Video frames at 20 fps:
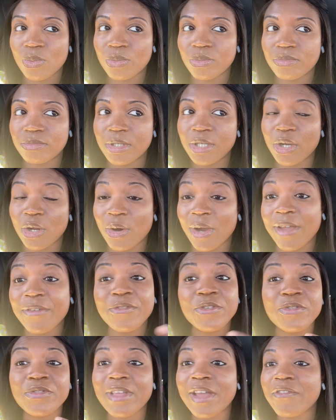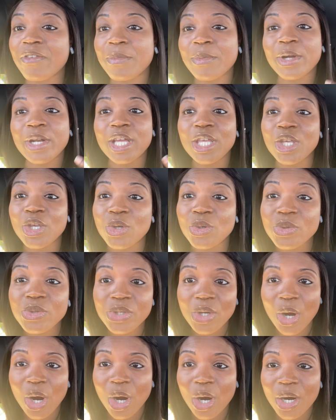if you've never bought a
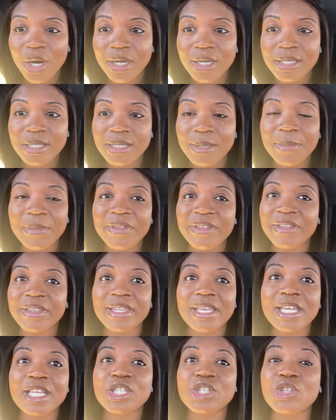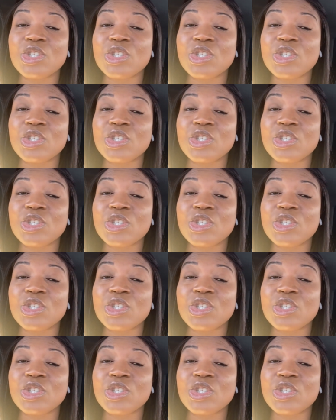used car, some of the things you